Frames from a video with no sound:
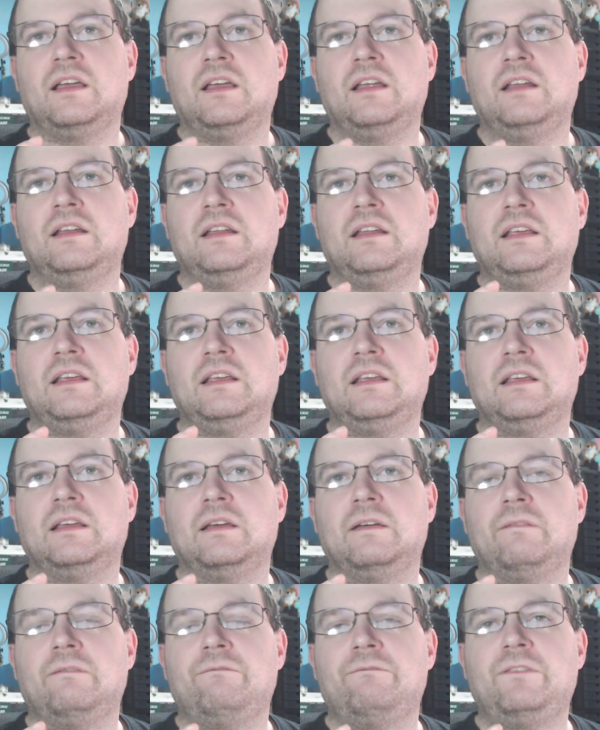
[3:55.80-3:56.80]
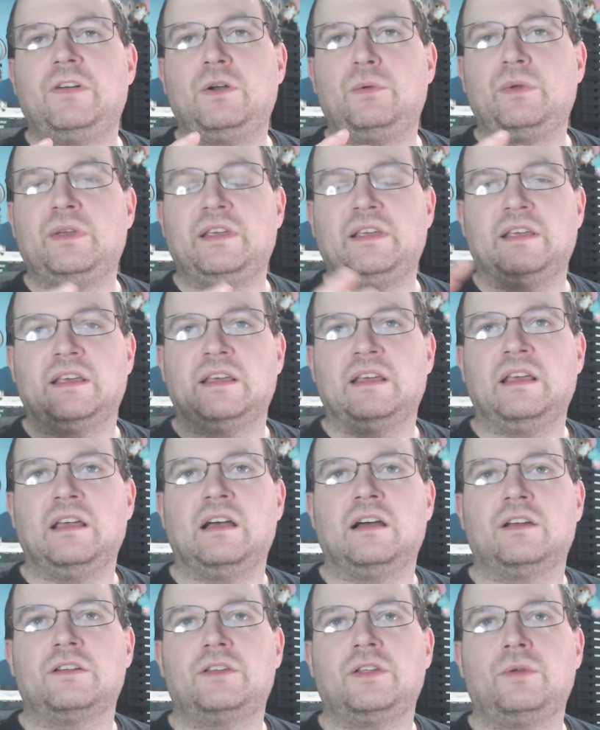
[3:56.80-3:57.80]
in the following
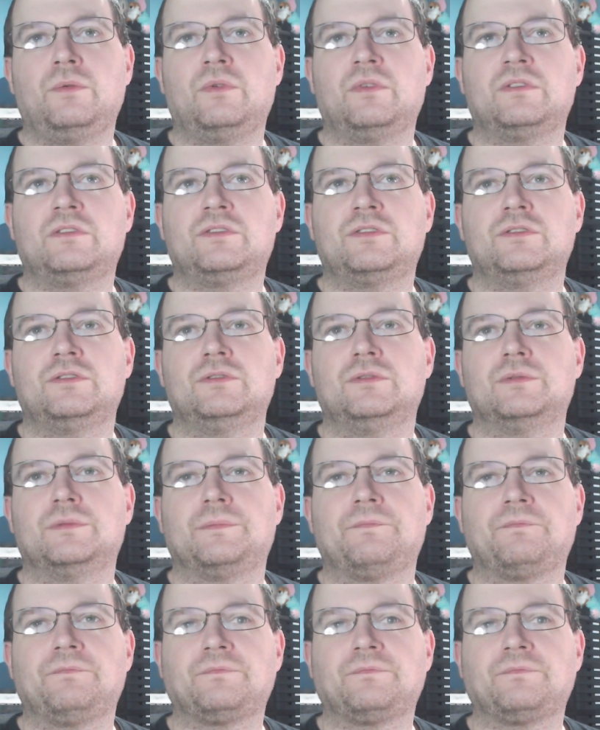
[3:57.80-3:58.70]
year, I do want to